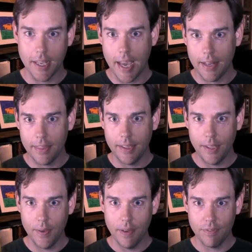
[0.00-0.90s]
the kind of thing
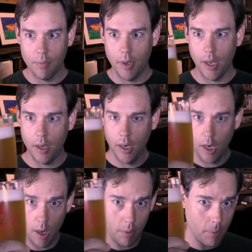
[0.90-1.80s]
that you get from a
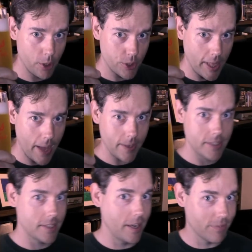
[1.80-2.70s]
promotional
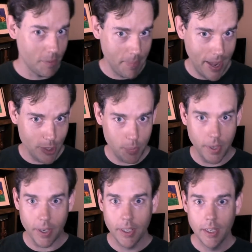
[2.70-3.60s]
outing, say from Bass
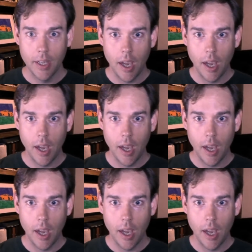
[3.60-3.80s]
Beer.